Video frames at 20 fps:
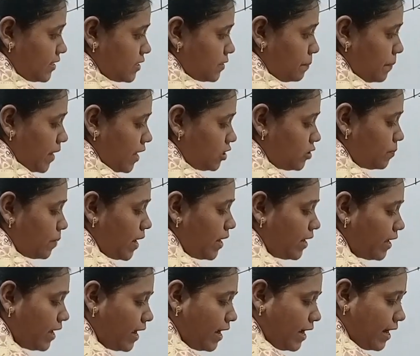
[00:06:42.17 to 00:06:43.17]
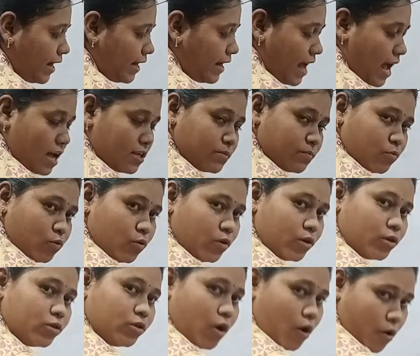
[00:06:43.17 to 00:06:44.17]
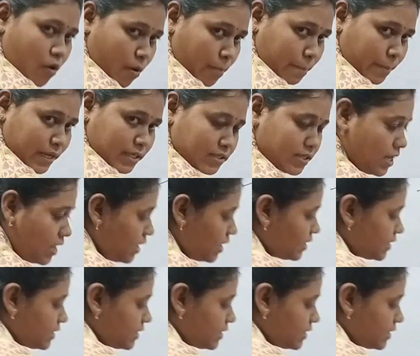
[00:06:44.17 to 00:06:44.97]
this page, but it has moved to the home page.